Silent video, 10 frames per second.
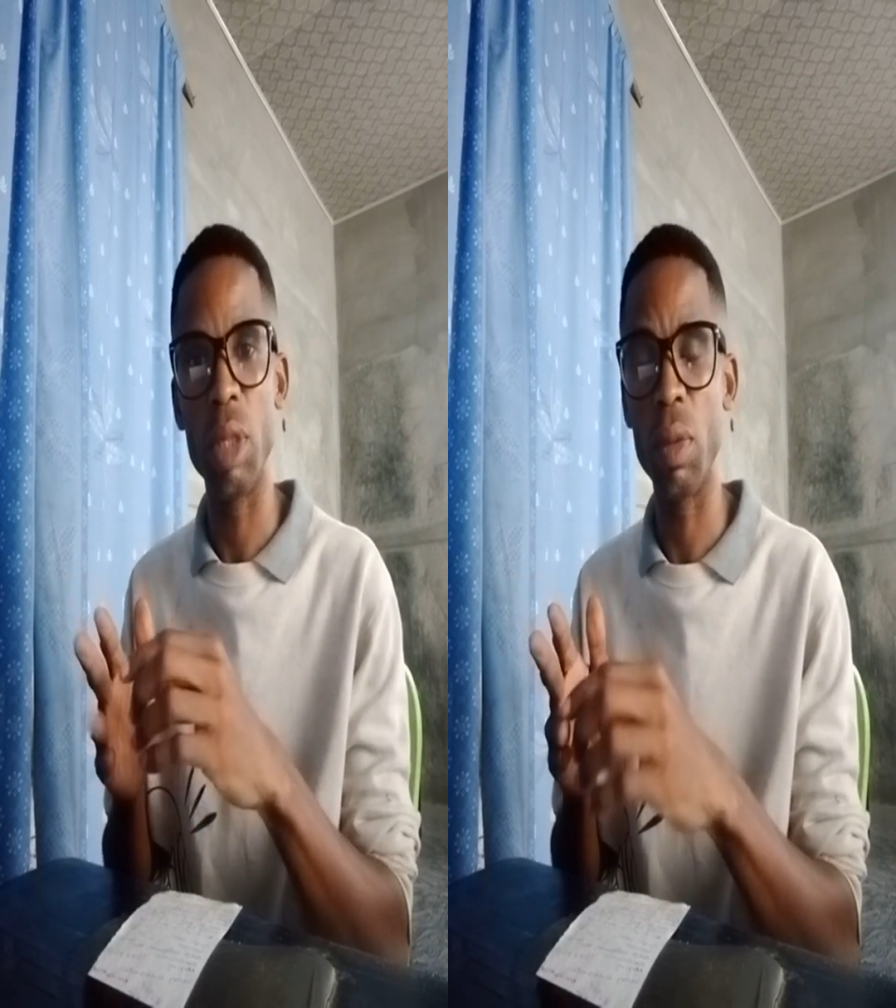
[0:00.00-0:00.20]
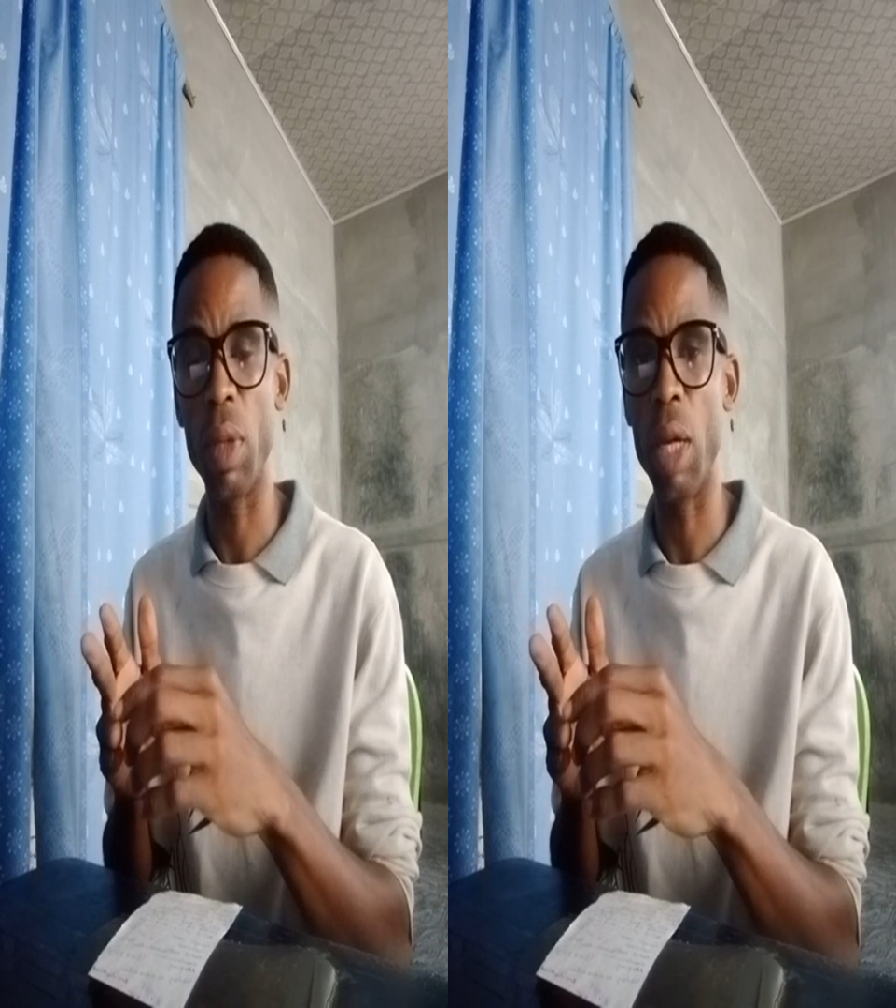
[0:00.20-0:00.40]

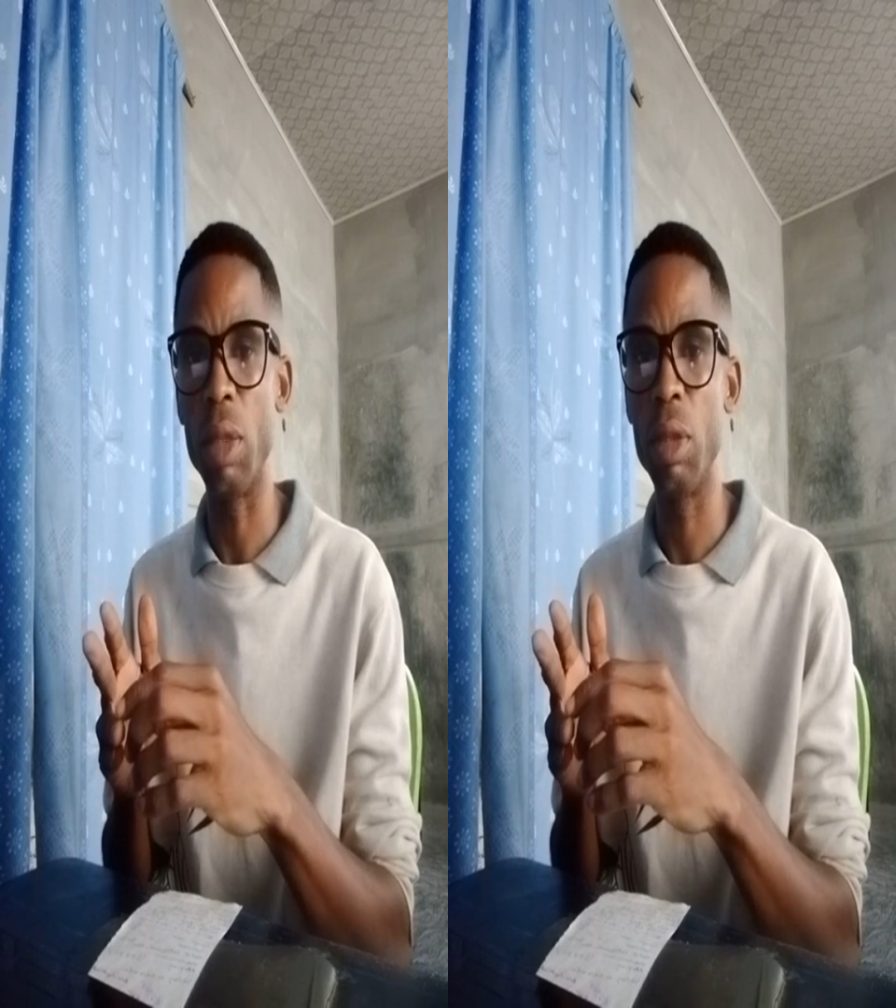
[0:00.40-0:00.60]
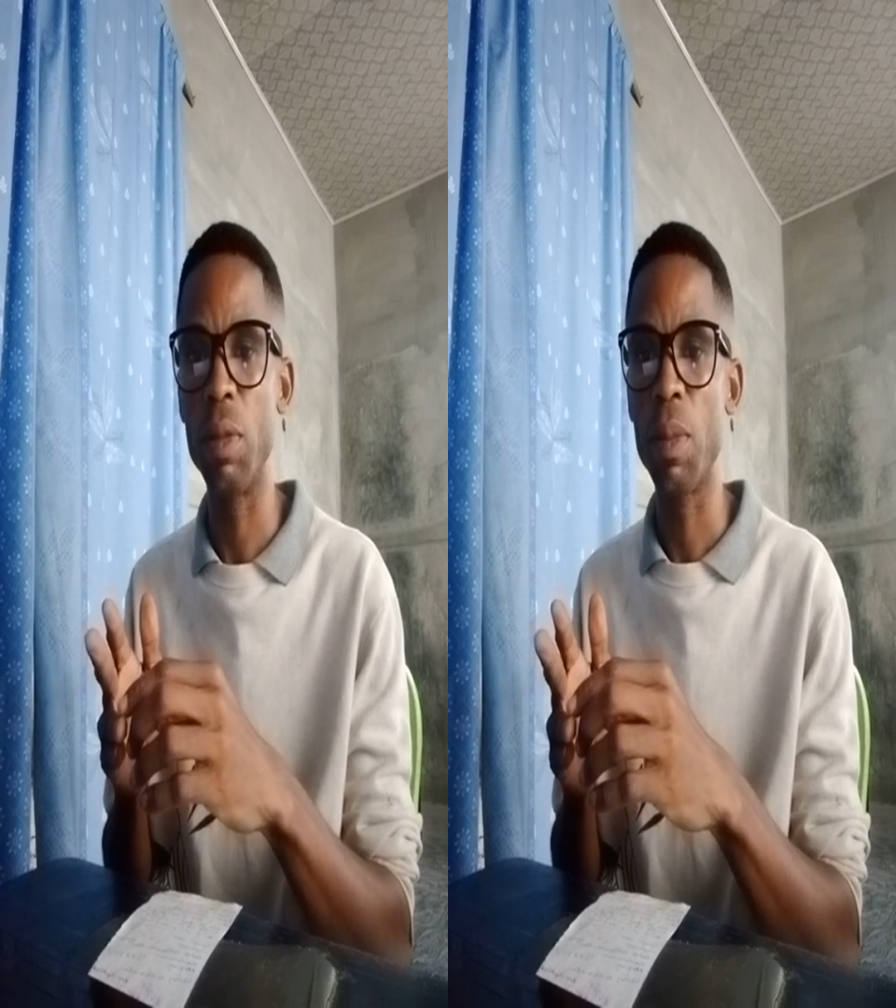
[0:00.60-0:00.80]

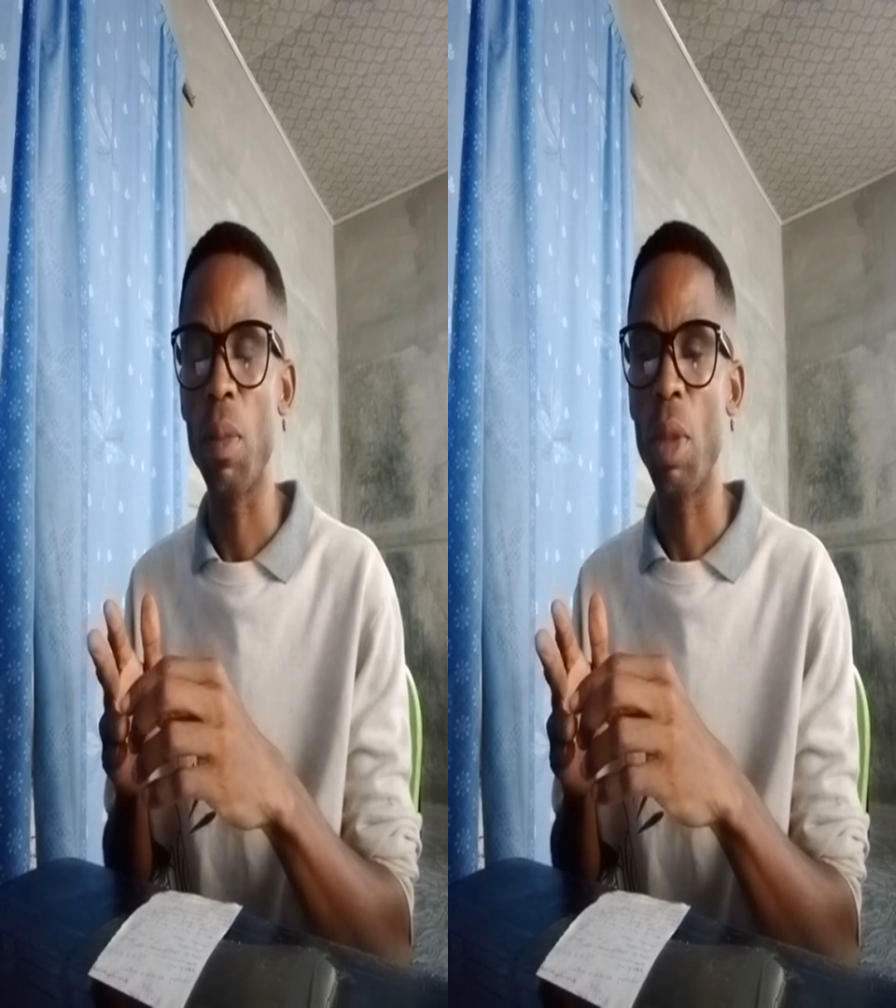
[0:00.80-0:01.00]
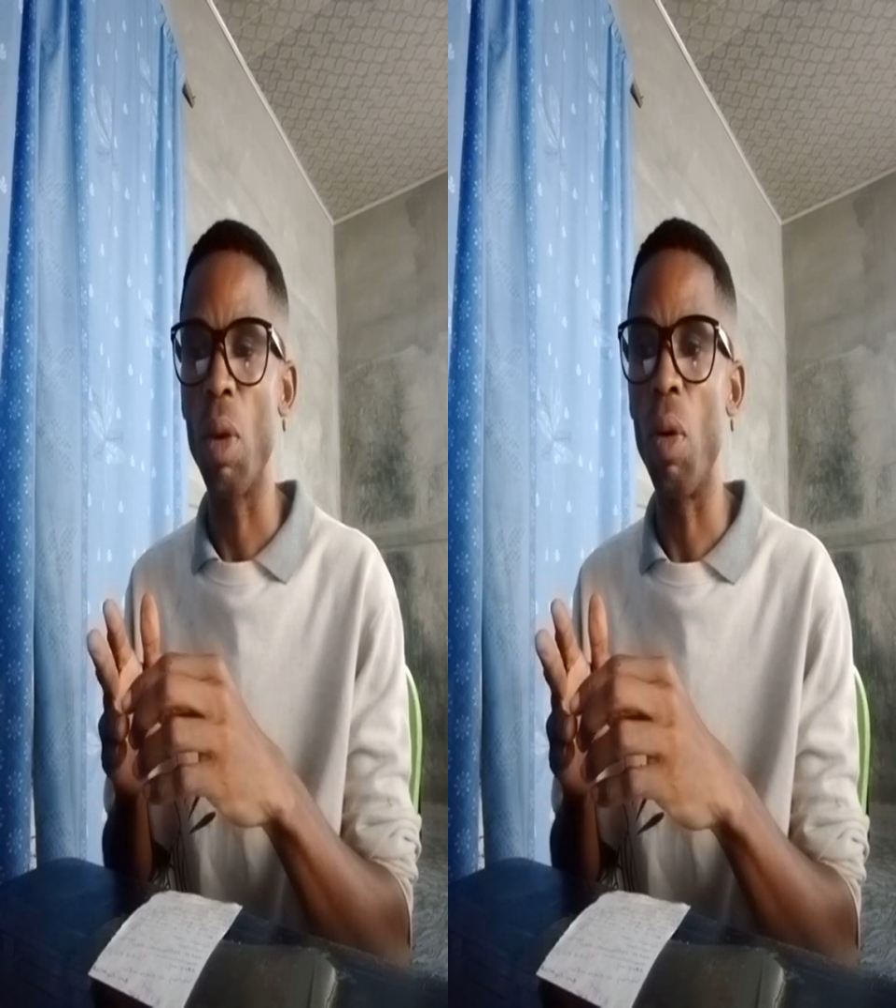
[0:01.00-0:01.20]
grant,
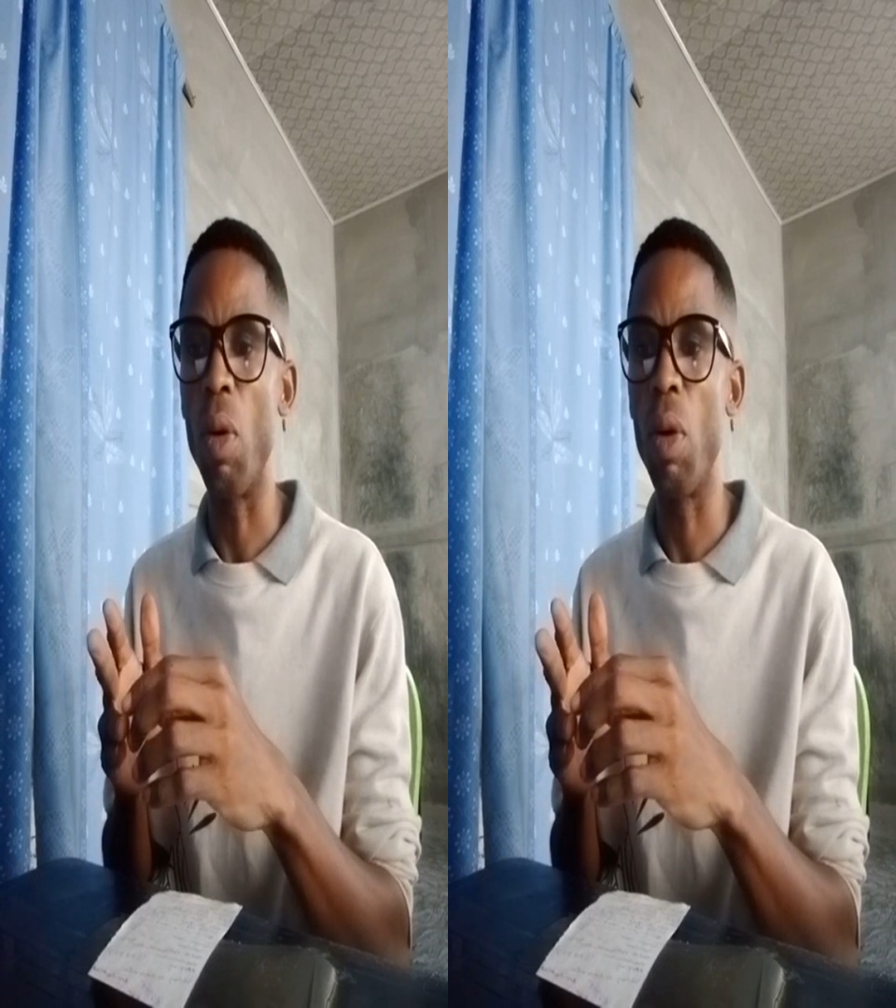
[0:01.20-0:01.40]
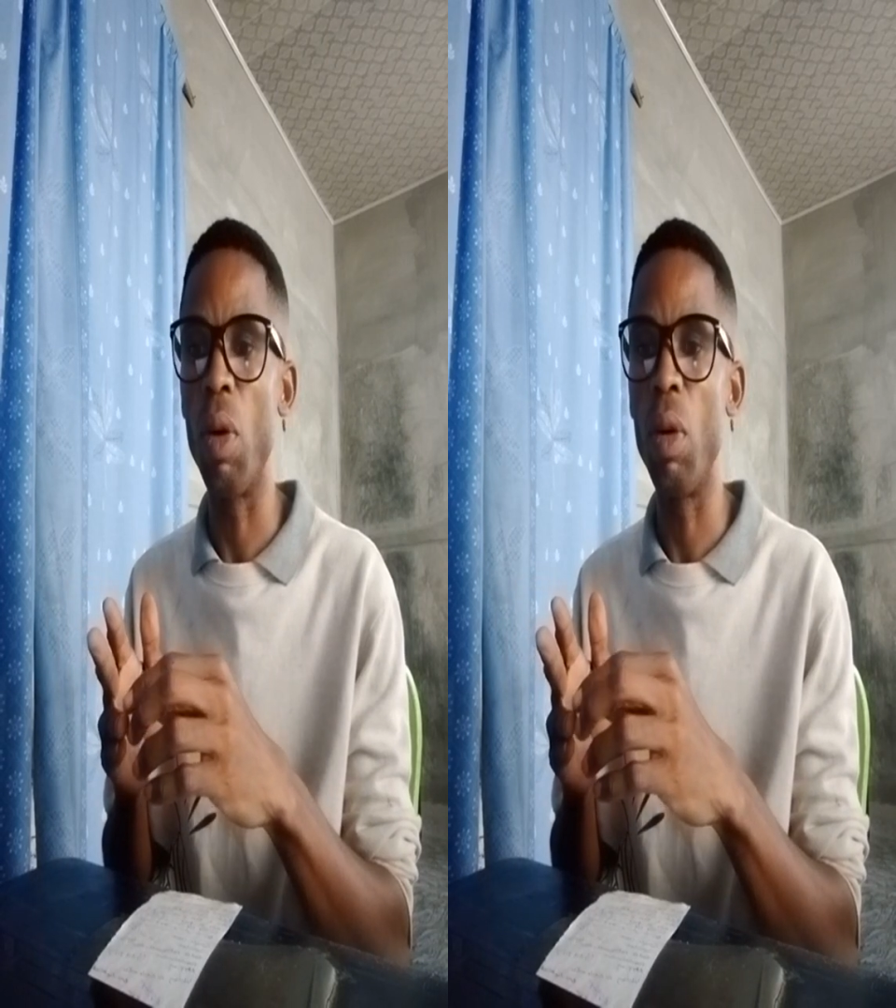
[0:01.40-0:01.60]

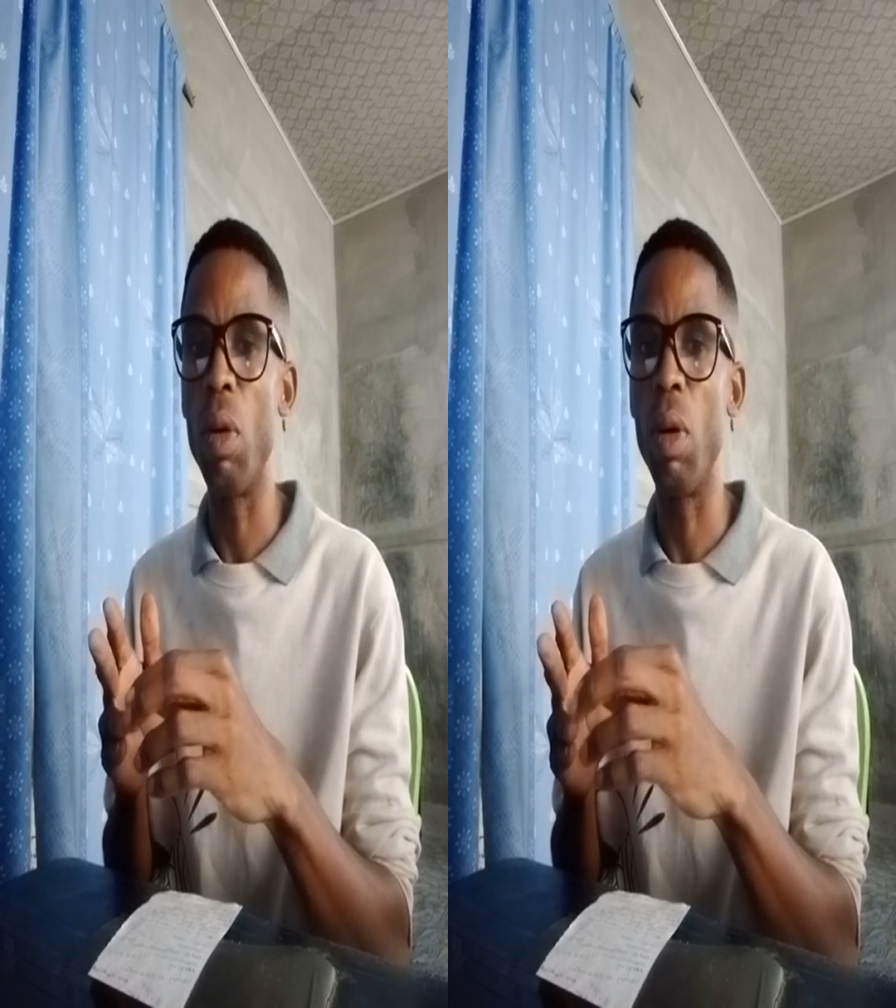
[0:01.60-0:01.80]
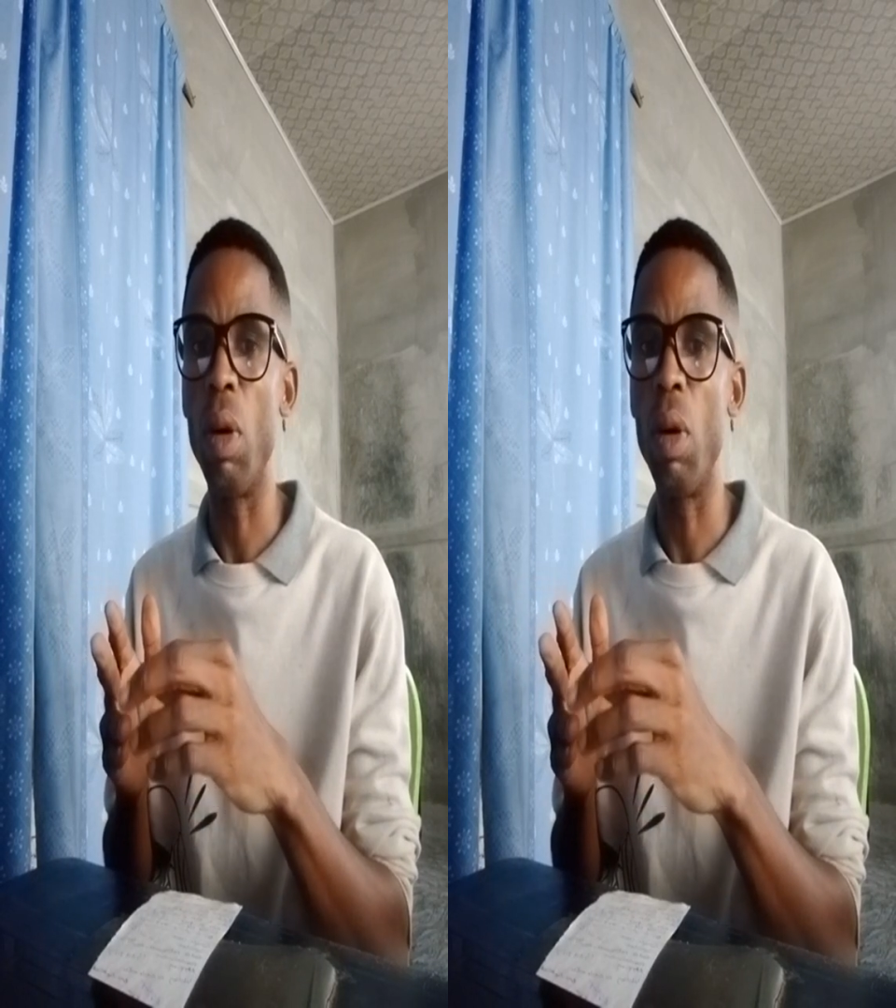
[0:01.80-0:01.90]
or